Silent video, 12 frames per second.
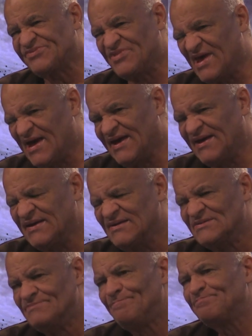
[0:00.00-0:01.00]
day,
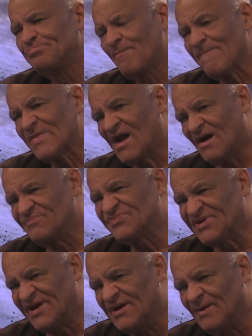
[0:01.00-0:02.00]
I'm
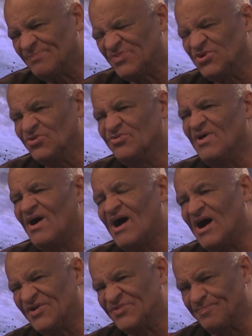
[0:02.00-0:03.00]
sent up to the
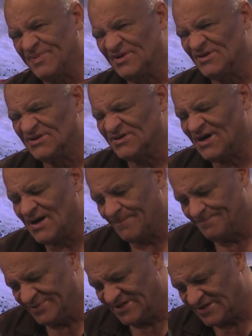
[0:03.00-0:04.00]
hospital up
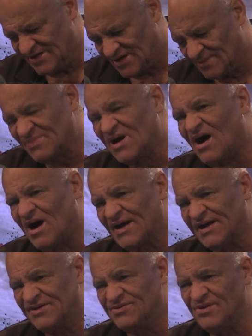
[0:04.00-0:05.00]
in um,
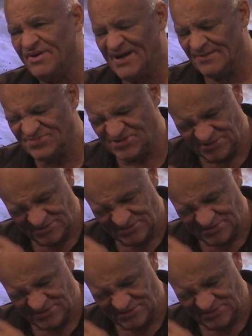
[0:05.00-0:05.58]
Concord, New Hampshire.